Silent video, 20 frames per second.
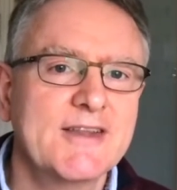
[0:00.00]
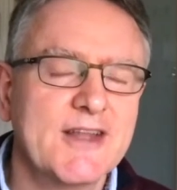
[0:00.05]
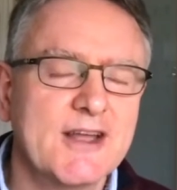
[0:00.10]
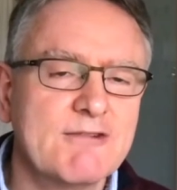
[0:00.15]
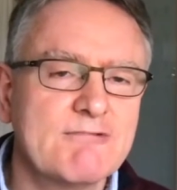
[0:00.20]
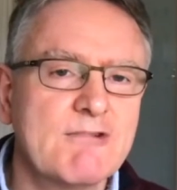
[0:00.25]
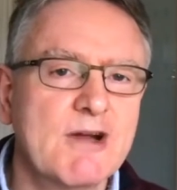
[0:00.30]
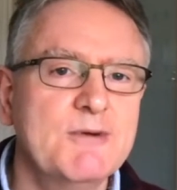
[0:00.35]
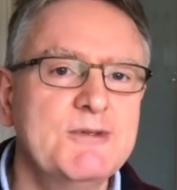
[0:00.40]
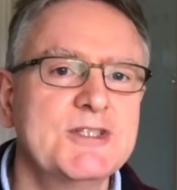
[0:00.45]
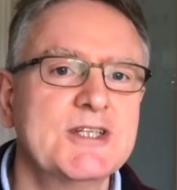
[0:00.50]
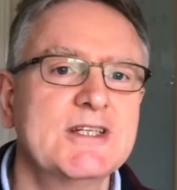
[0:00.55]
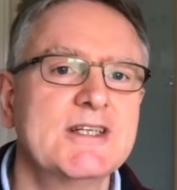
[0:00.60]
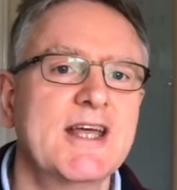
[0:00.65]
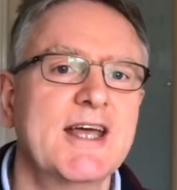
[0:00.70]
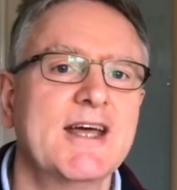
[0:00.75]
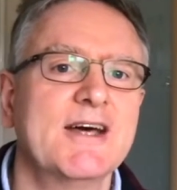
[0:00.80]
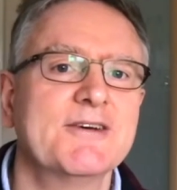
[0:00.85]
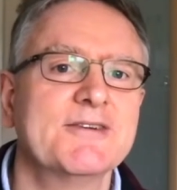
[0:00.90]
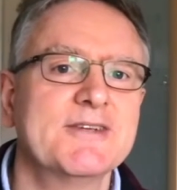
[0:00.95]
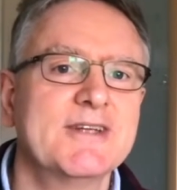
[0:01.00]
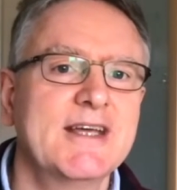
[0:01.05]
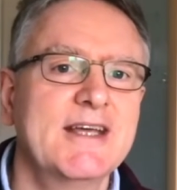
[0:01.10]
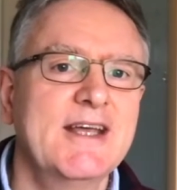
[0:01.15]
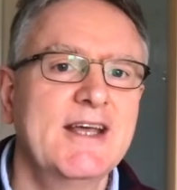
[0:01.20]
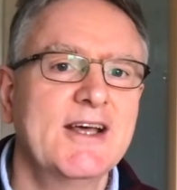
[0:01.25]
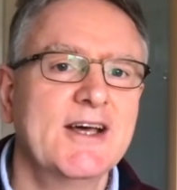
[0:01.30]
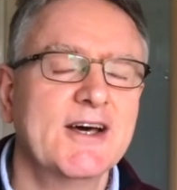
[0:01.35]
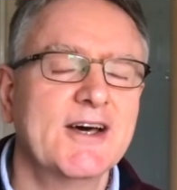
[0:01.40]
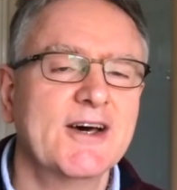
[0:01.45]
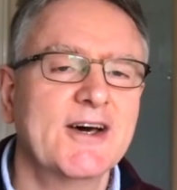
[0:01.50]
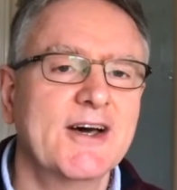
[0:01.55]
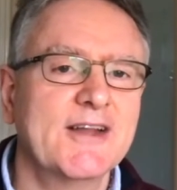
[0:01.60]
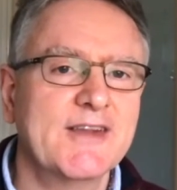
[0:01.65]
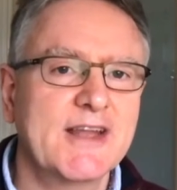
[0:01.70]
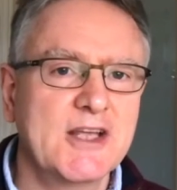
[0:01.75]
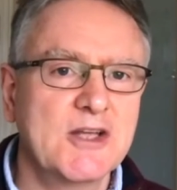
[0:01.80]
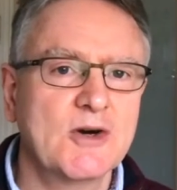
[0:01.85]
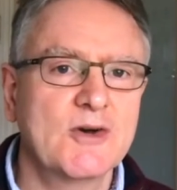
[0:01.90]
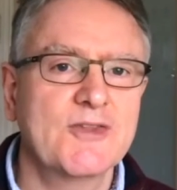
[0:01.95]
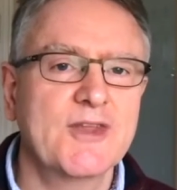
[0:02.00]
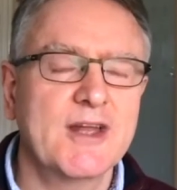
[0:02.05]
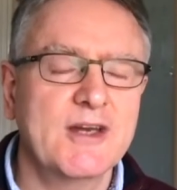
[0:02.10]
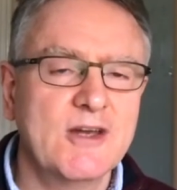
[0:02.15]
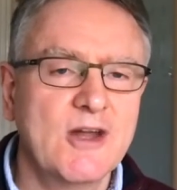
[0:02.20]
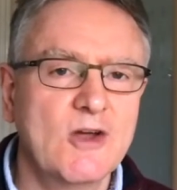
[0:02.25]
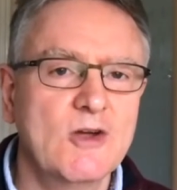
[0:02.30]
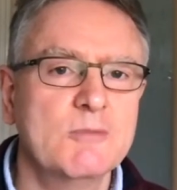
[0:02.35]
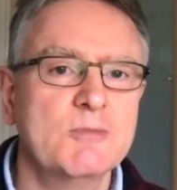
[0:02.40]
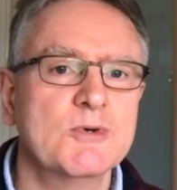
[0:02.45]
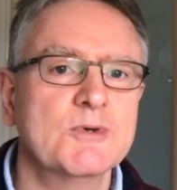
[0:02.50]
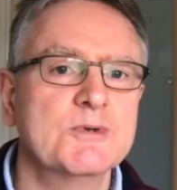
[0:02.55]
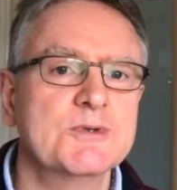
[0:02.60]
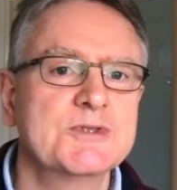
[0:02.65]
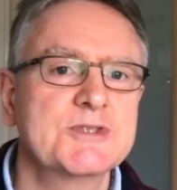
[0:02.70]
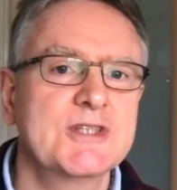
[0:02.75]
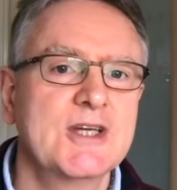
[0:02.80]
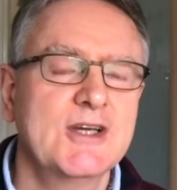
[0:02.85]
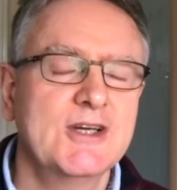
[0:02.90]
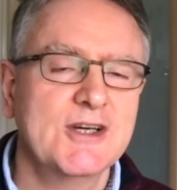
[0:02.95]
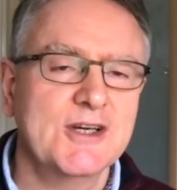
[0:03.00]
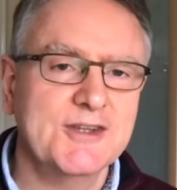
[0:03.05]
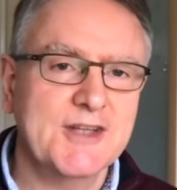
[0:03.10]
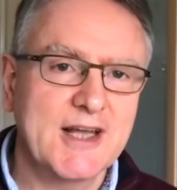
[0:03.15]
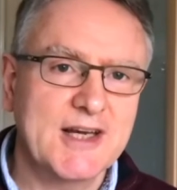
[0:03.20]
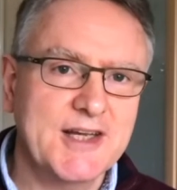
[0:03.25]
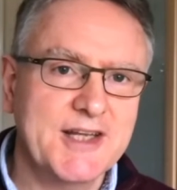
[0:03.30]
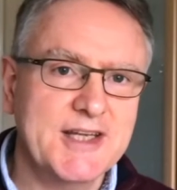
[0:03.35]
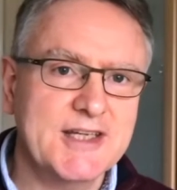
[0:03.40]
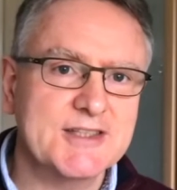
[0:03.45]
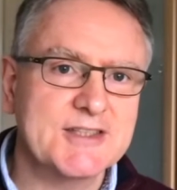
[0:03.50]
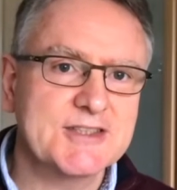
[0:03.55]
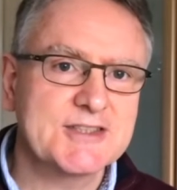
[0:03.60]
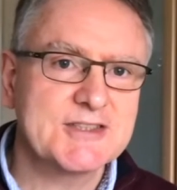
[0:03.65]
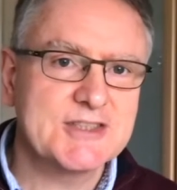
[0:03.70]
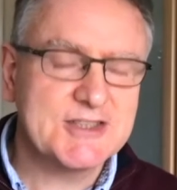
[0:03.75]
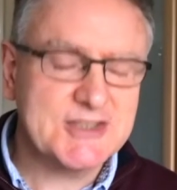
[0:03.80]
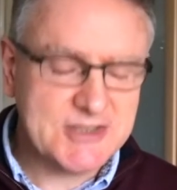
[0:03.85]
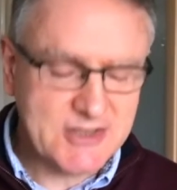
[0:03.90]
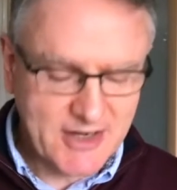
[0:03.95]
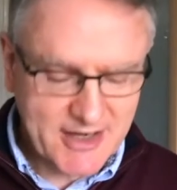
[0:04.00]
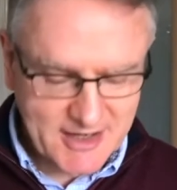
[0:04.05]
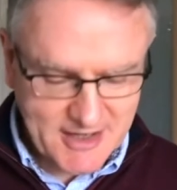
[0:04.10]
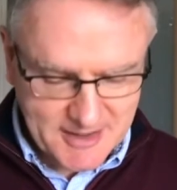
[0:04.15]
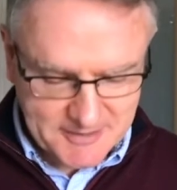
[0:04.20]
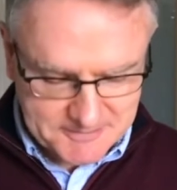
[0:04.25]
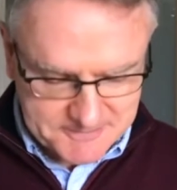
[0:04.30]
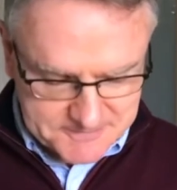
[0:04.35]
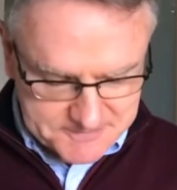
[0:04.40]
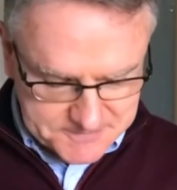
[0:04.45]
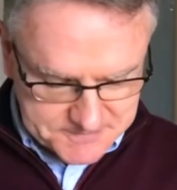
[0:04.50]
They wrote it down and they got their nobles and their leaders to sign it.